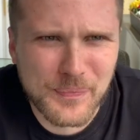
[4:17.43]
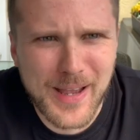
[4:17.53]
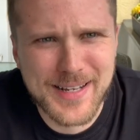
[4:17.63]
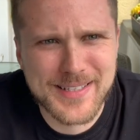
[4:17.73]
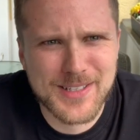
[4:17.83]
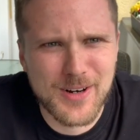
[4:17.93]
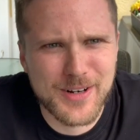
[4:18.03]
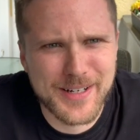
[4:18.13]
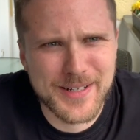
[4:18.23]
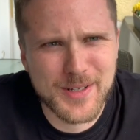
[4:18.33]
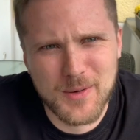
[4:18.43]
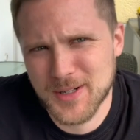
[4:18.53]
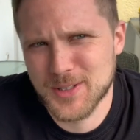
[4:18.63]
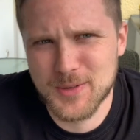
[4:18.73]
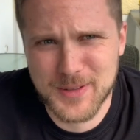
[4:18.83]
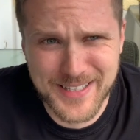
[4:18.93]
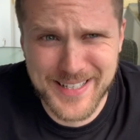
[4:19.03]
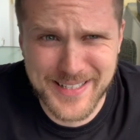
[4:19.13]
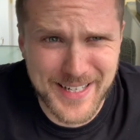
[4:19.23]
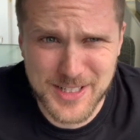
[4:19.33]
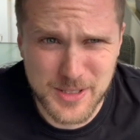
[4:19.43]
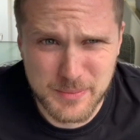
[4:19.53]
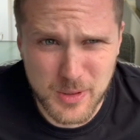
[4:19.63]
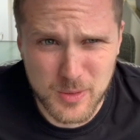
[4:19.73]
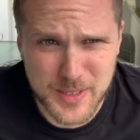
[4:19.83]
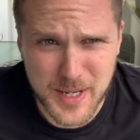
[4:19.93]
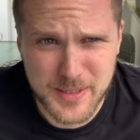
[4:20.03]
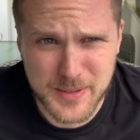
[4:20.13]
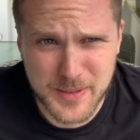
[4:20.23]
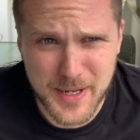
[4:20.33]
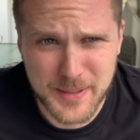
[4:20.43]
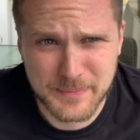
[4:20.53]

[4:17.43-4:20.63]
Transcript: I started going through this ascension process, okay?